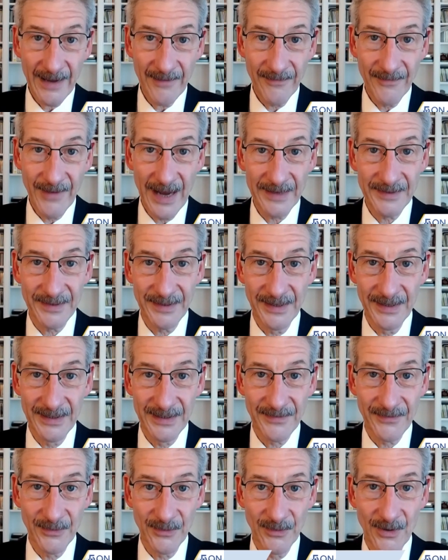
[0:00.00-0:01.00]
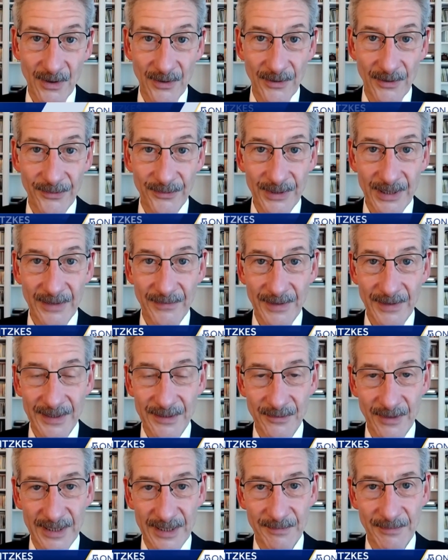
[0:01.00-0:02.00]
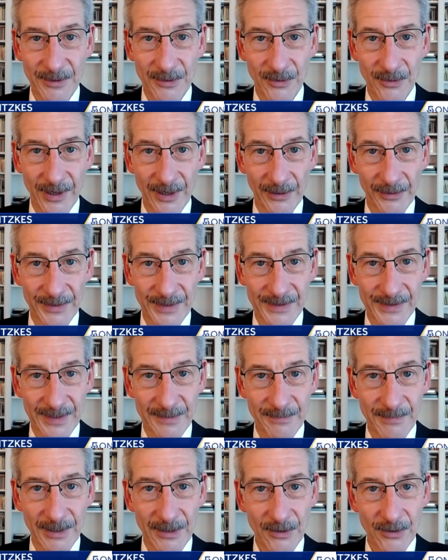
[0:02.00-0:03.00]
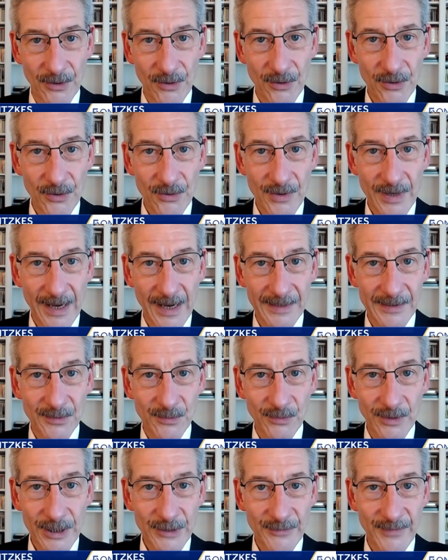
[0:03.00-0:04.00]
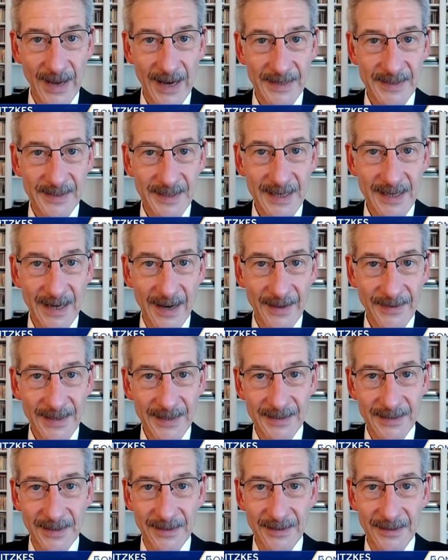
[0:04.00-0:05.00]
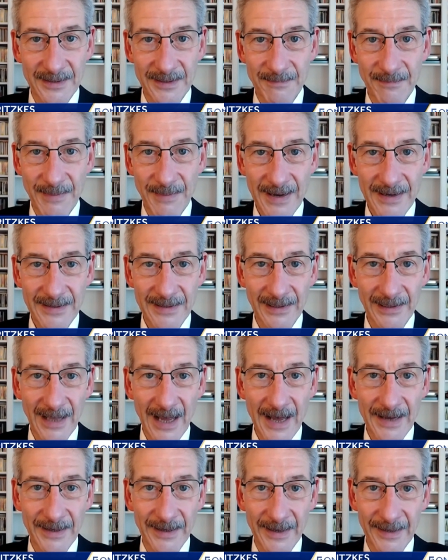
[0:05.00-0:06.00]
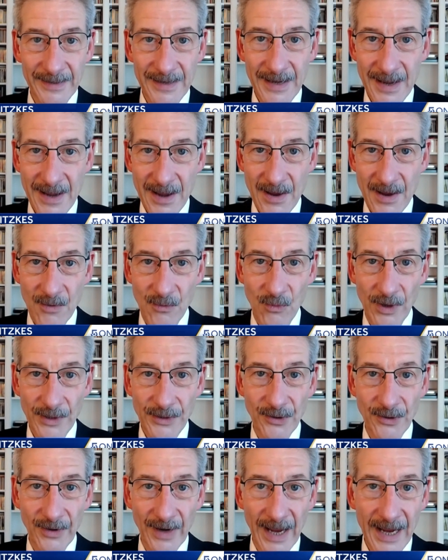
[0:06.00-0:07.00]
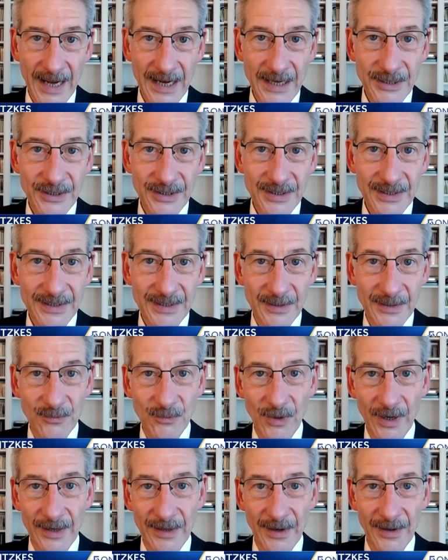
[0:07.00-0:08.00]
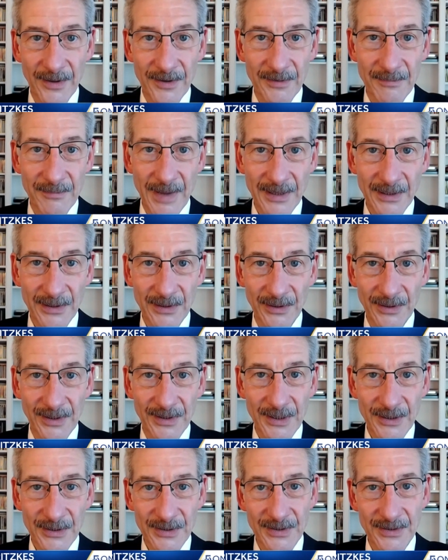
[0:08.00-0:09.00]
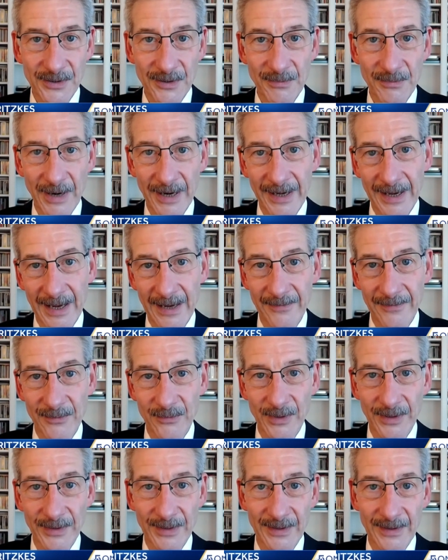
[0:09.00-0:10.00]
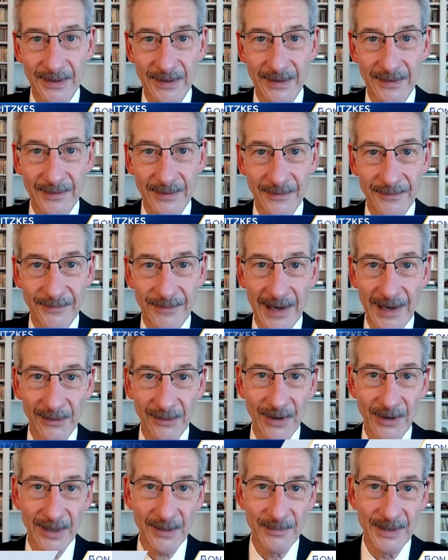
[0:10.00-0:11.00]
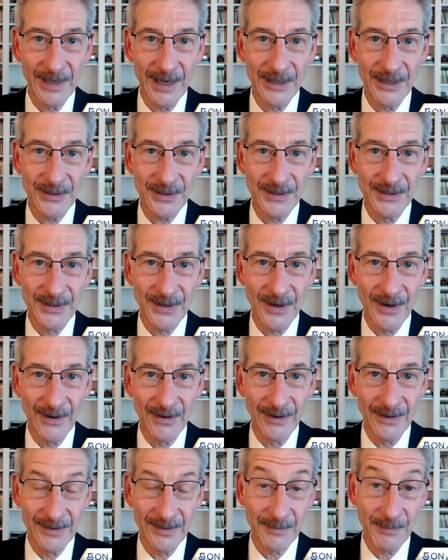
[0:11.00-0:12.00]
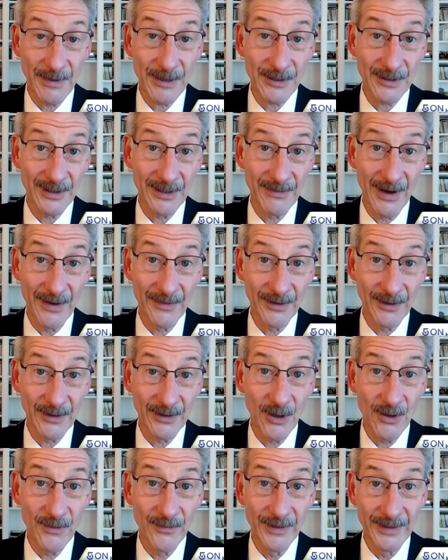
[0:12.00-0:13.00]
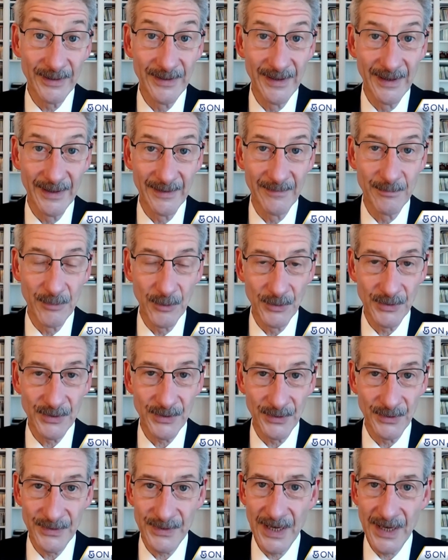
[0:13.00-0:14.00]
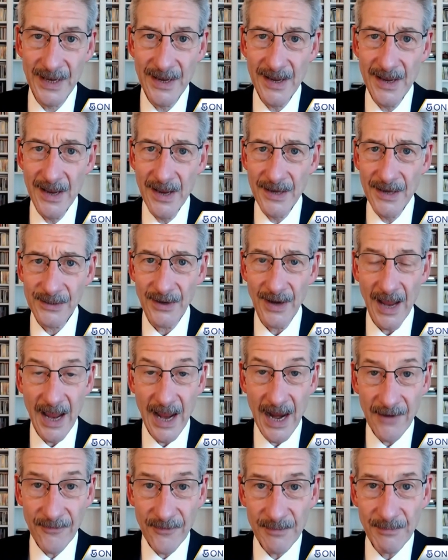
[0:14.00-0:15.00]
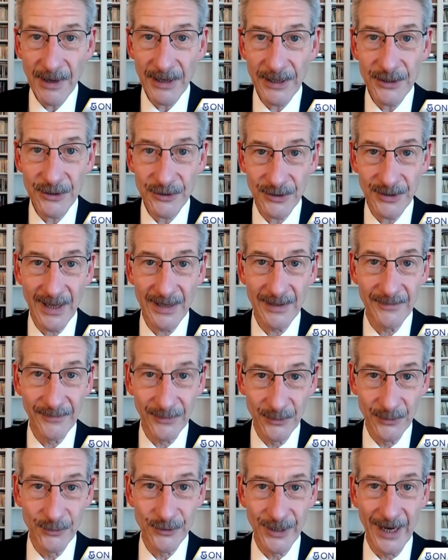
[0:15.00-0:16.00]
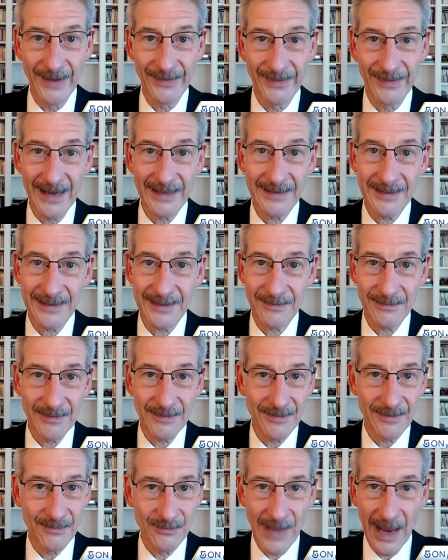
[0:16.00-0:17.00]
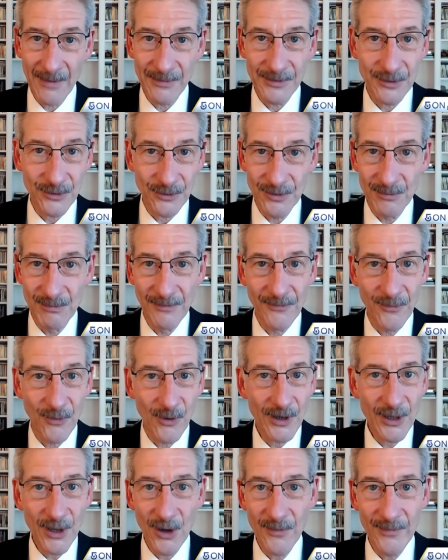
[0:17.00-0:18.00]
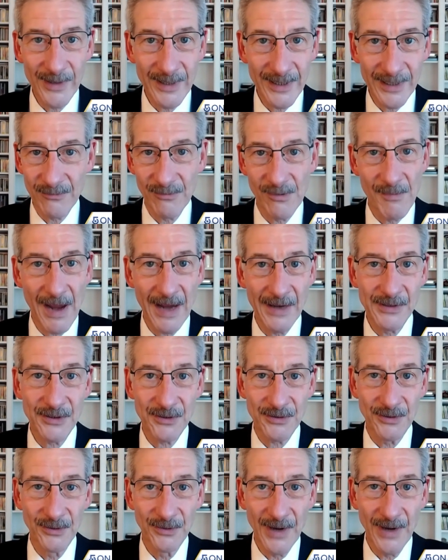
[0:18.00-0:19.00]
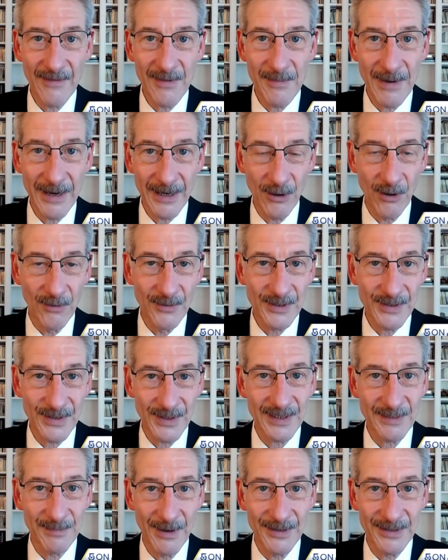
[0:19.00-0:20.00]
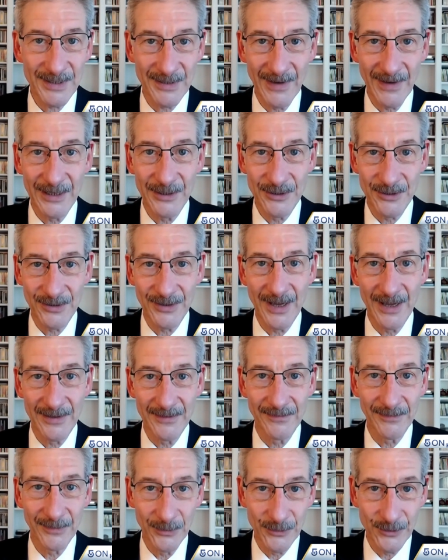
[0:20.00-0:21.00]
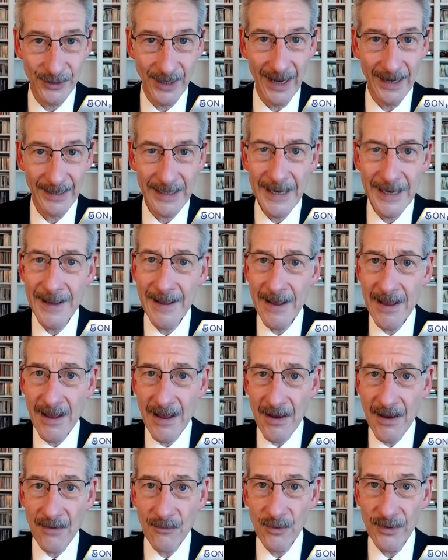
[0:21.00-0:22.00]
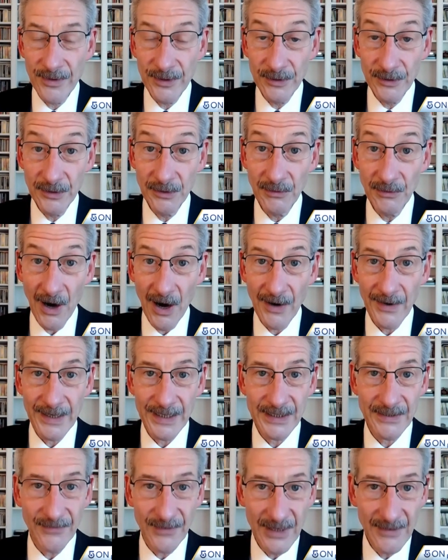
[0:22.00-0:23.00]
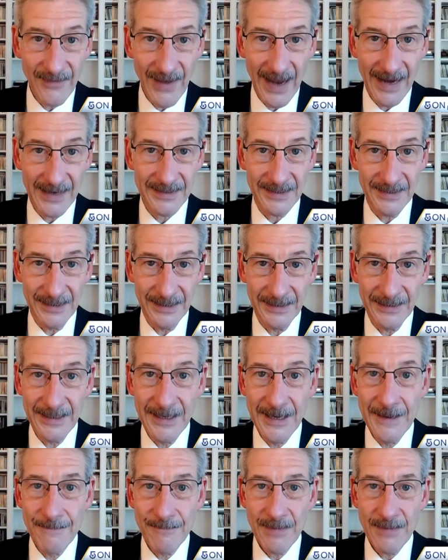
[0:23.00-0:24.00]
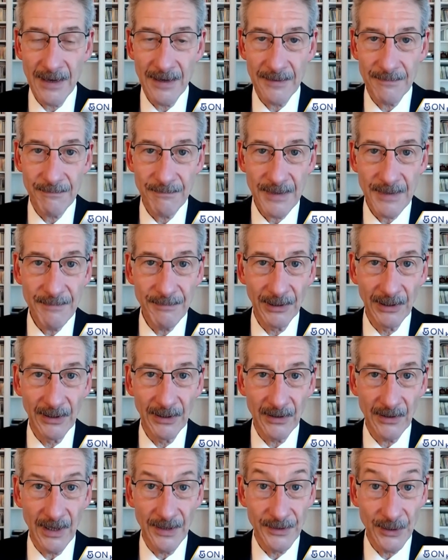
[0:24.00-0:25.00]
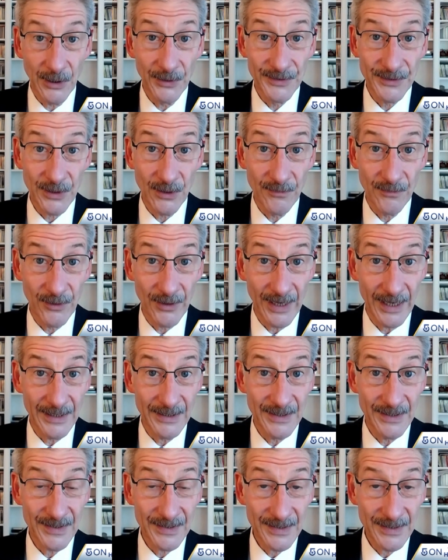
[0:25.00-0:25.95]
have vaccines for all 3 of these respiratory illnesses, but who gets which vaccine, I think, is going to depend a lot on what your age is and what other medical conditions you might have and what the final recommendations are, especially around the COVID boosters. So everybody should get a flu shot. That was true before COVID. It remains true. Everybody over 6 months of age should get a flu shot. With a new RSV vaccine, adults over age